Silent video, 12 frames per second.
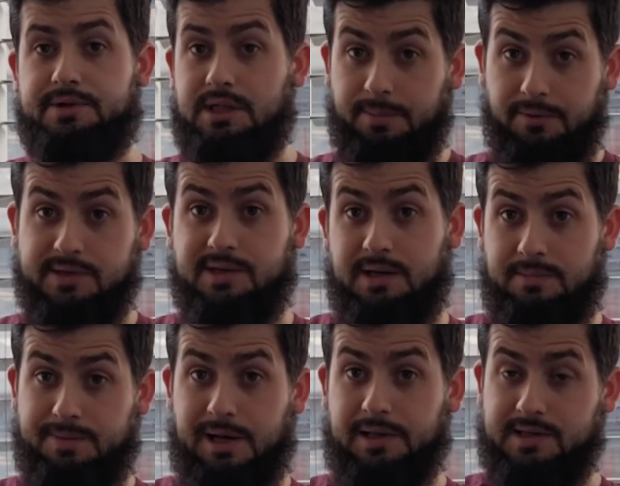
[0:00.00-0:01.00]
They both studied
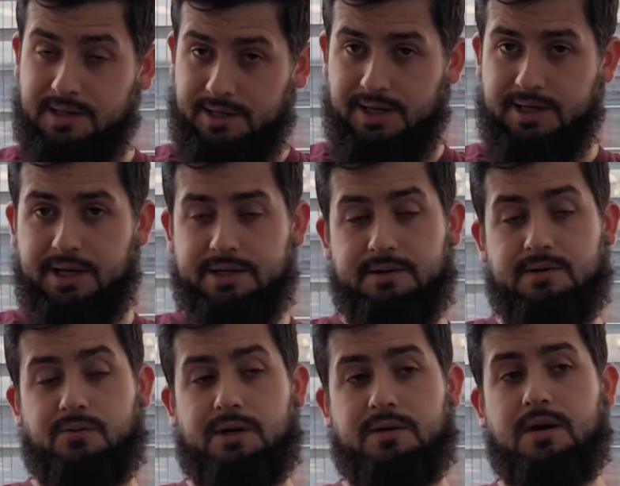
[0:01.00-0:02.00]
in Palestine like I did as
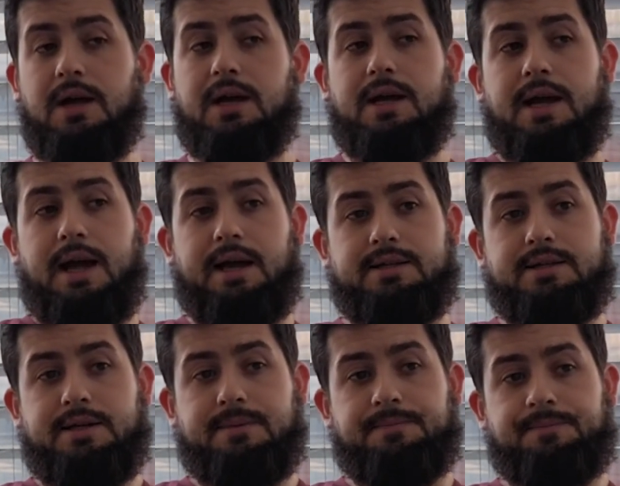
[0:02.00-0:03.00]
well. And,
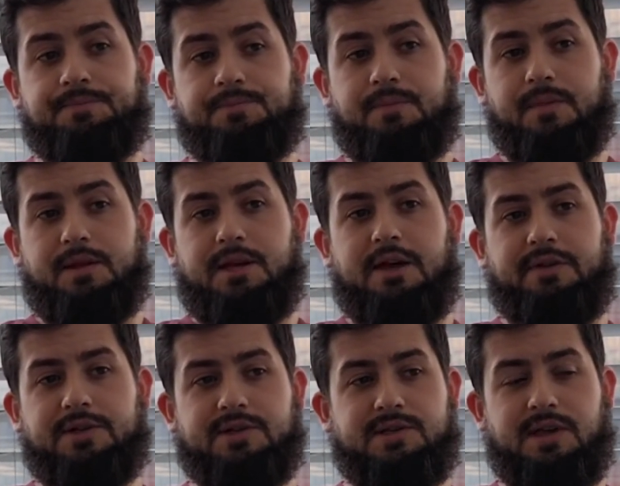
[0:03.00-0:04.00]

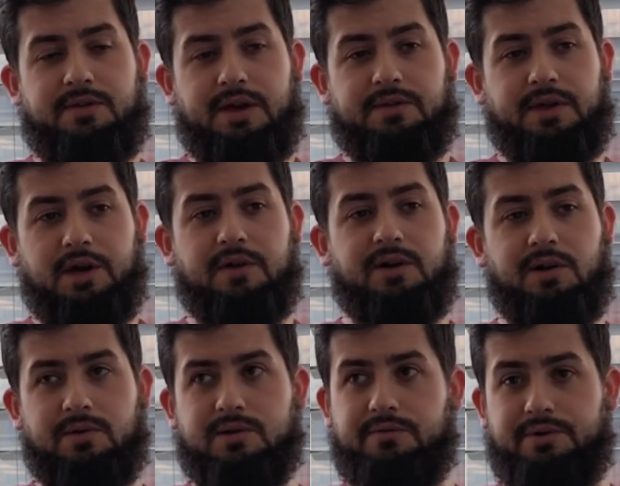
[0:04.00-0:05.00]
they cover
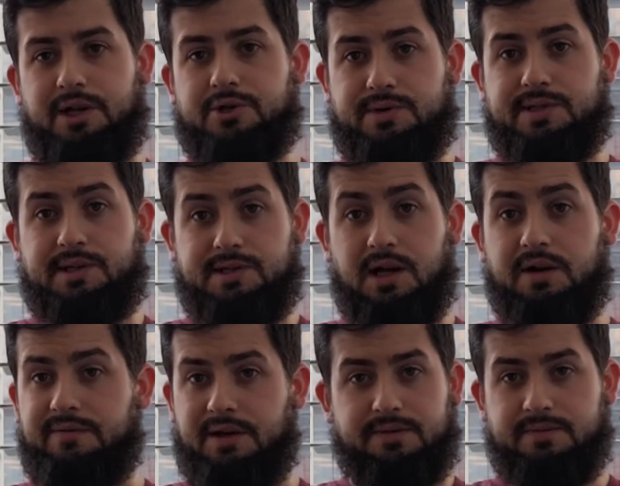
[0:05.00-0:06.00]
lots of really interesting
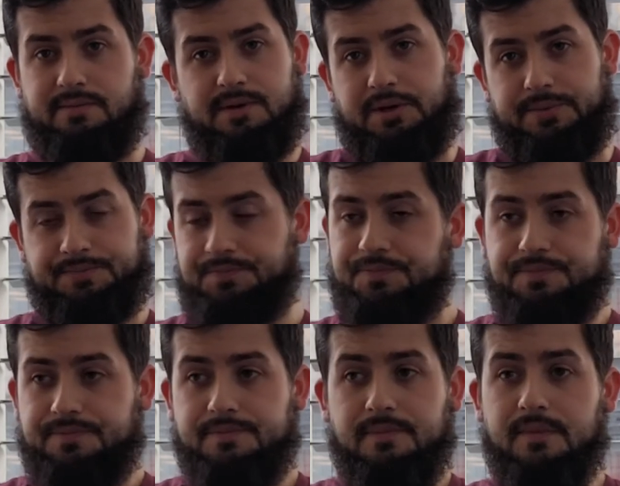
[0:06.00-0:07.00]
stuff.
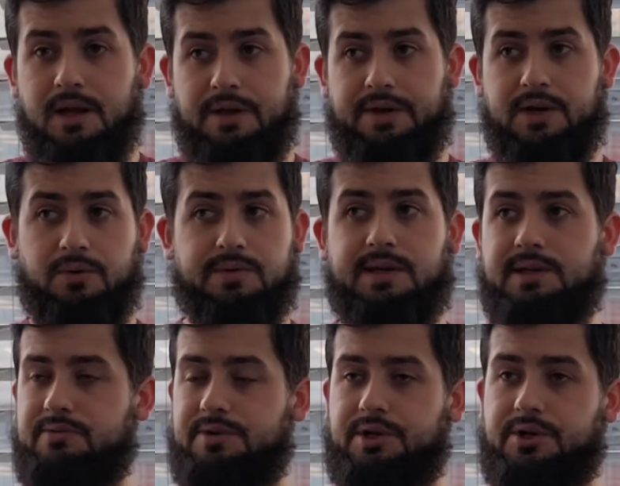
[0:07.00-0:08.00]
Their content
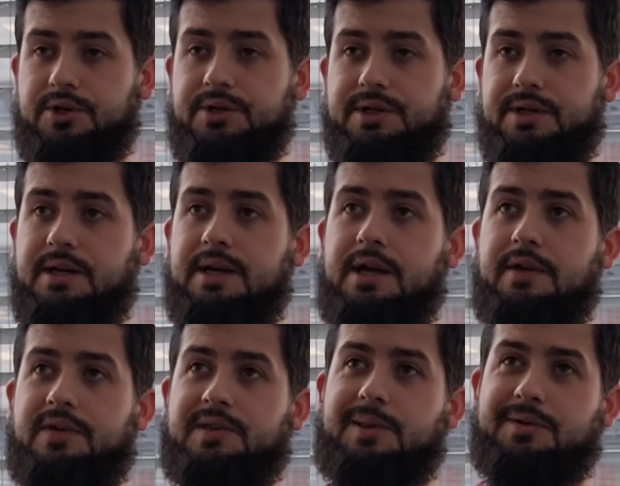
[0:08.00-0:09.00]
is really good, and
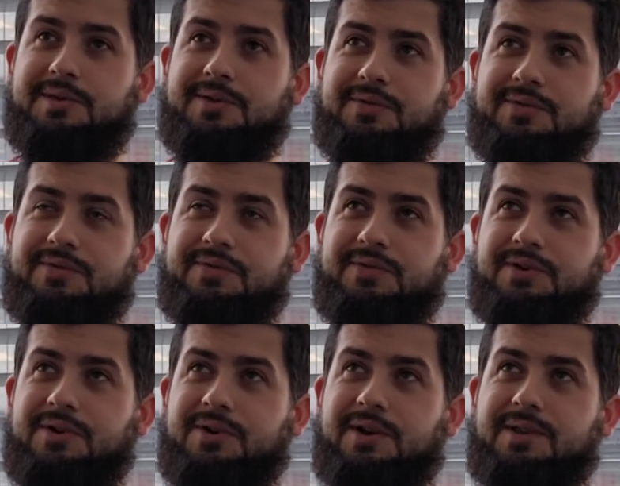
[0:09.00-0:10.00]
there's lots of
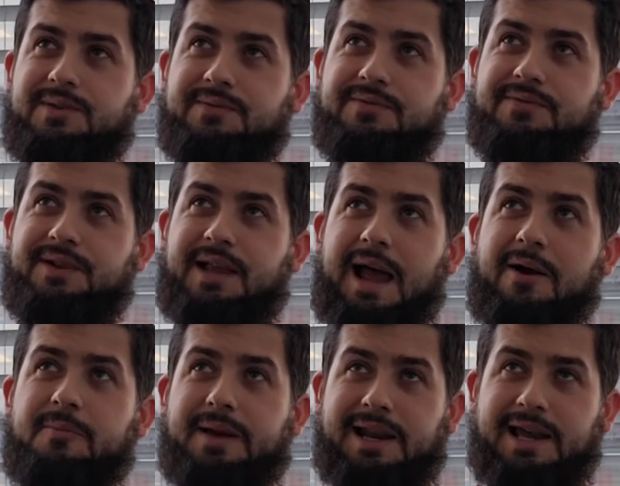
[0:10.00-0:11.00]
kinds of
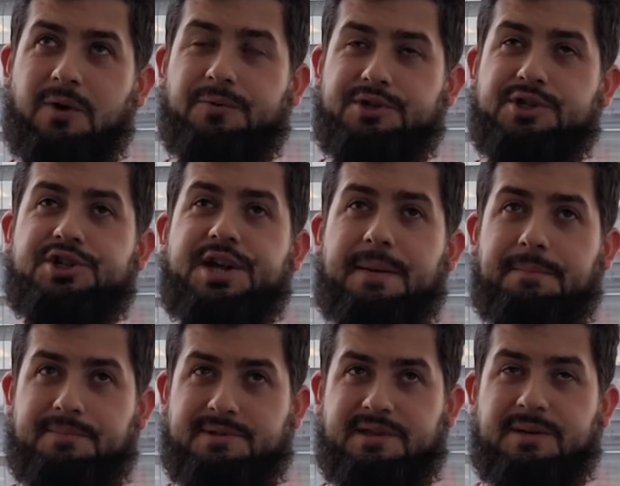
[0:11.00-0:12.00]
Arabic language
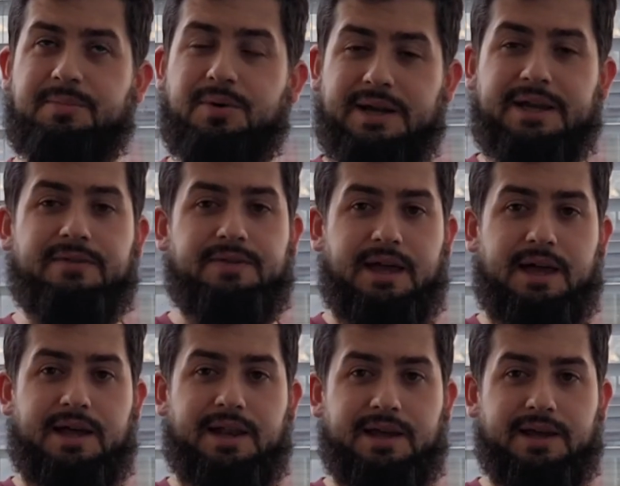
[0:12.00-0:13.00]
gems they put in
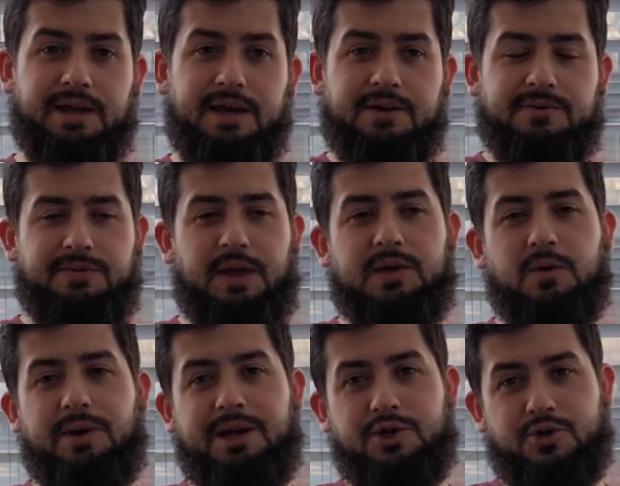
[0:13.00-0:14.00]
there, like things
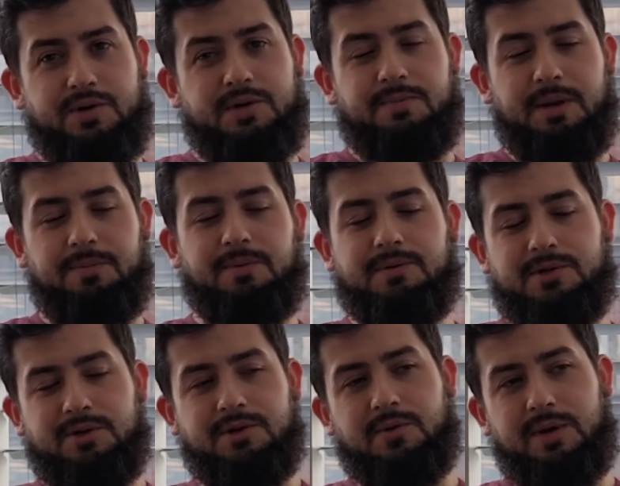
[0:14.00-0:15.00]

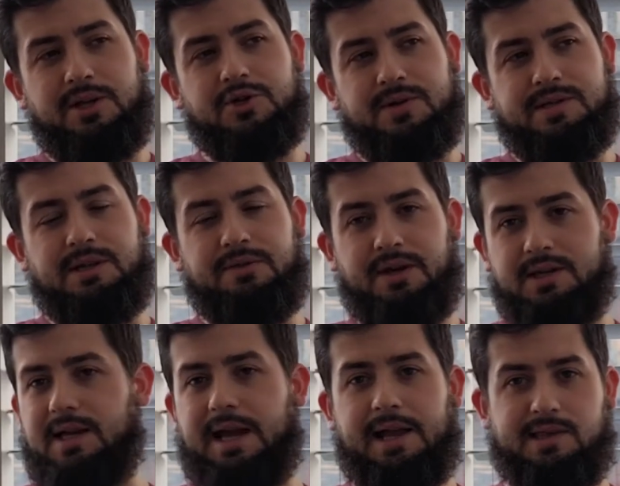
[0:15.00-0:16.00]
students who are interested in
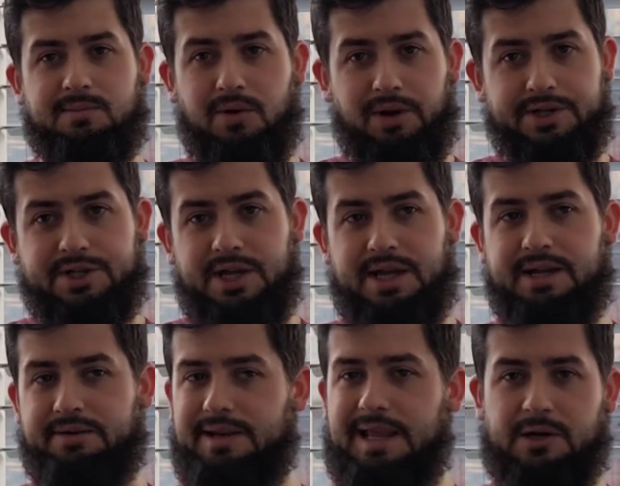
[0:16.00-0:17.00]
things like etymology
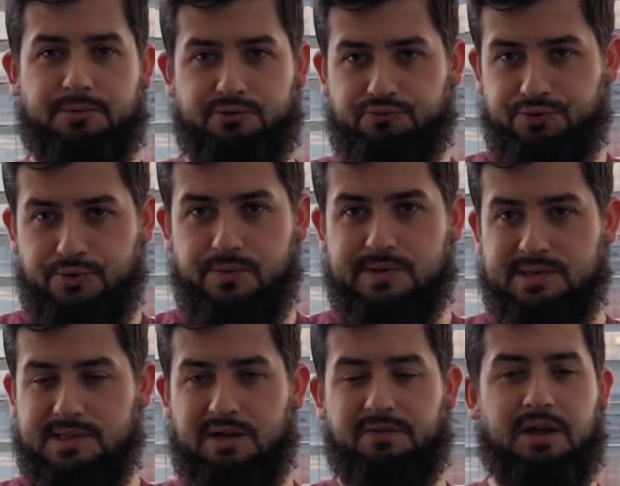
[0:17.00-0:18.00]
and language roots
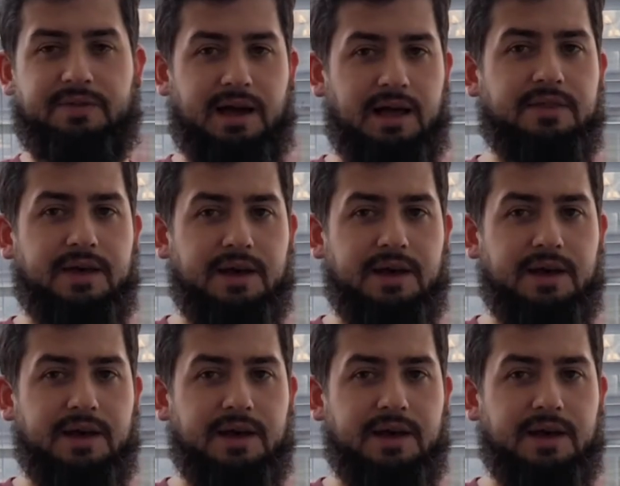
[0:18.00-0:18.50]
and stuff like that.